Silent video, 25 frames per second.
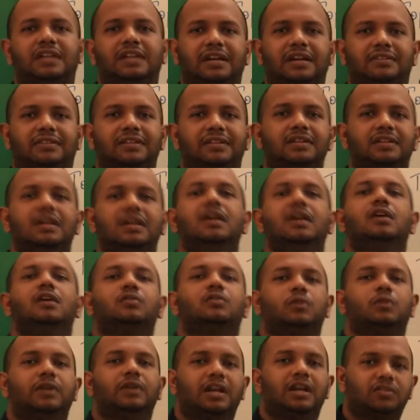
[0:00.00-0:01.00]
That's
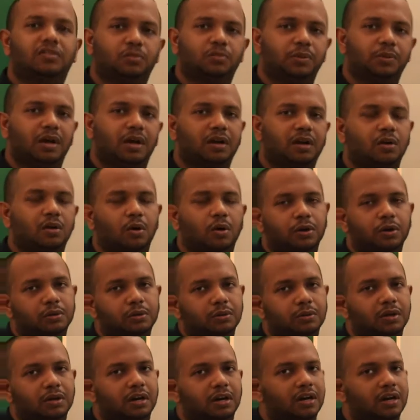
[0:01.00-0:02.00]
it. So next we are going
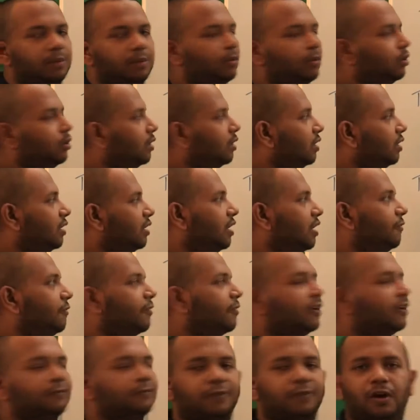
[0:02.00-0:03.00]
to learn about the
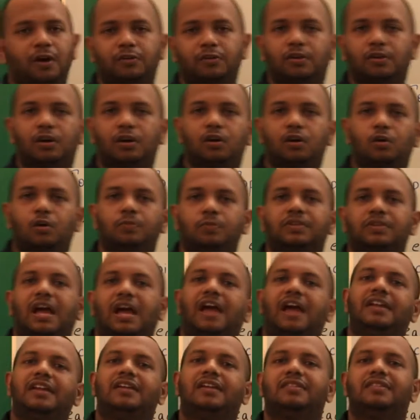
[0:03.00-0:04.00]
different functional groups
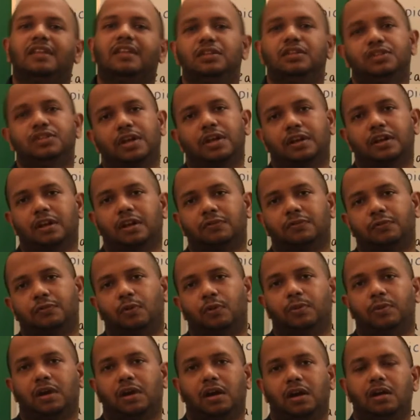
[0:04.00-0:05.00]
and its general
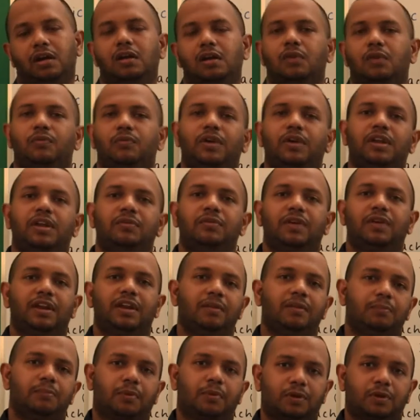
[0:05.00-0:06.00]
formula.
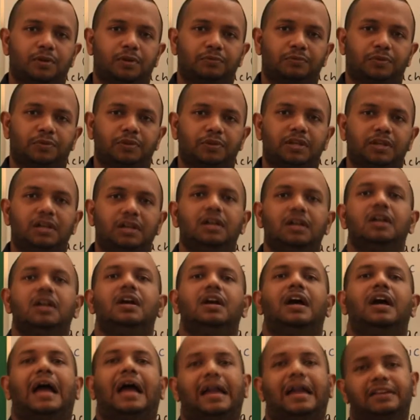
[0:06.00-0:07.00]
Very important for
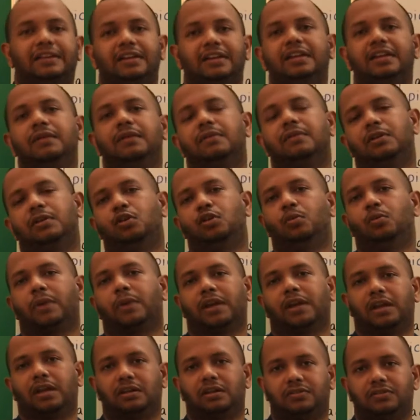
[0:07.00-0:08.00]
the attending
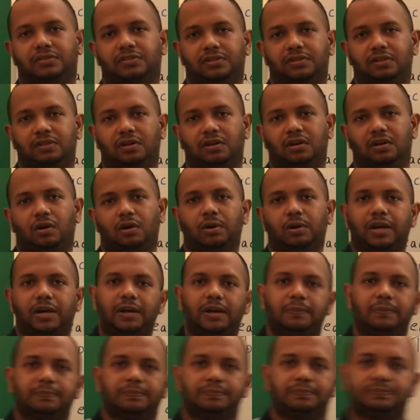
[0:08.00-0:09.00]
numericals.
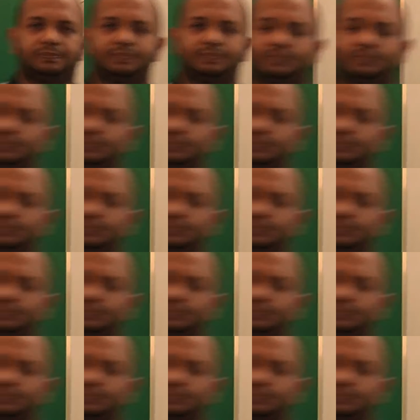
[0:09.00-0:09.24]
Okay?